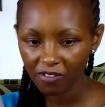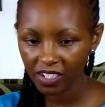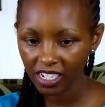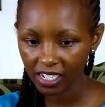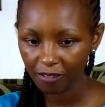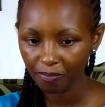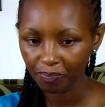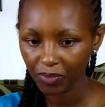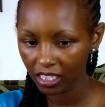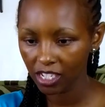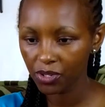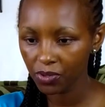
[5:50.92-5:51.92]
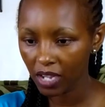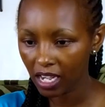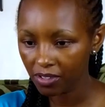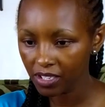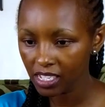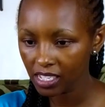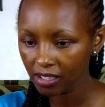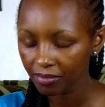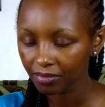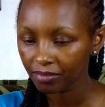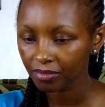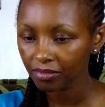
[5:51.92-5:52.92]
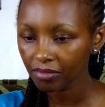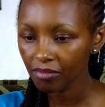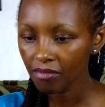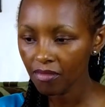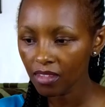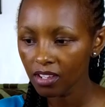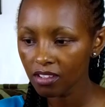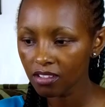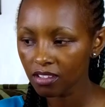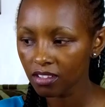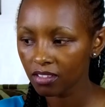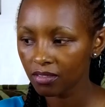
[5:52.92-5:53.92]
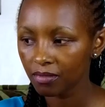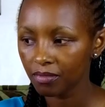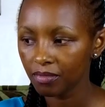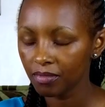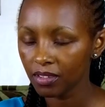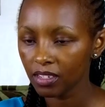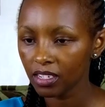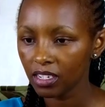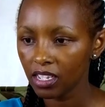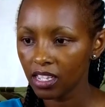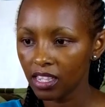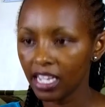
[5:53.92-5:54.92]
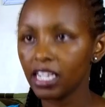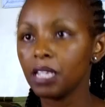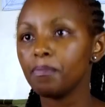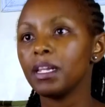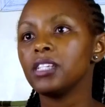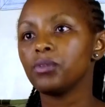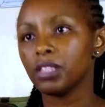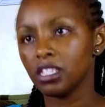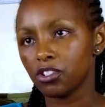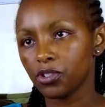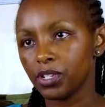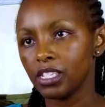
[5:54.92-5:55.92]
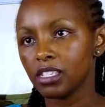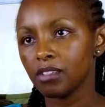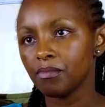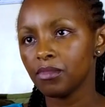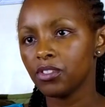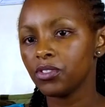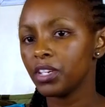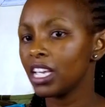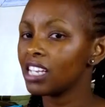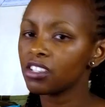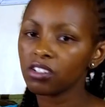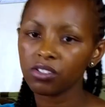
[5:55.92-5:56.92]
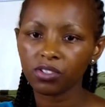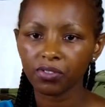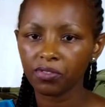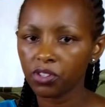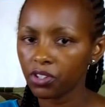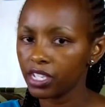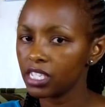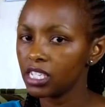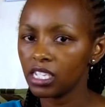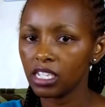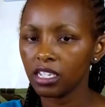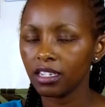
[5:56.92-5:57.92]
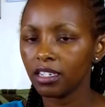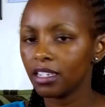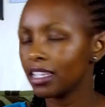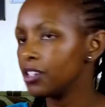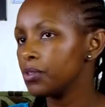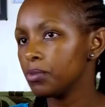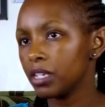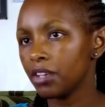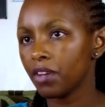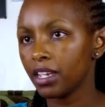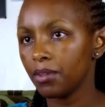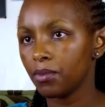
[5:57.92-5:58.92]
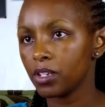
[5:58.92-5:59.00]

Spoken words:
after the 2 hours, then he plays with his toys. So he has lots of toys. He can do whatever he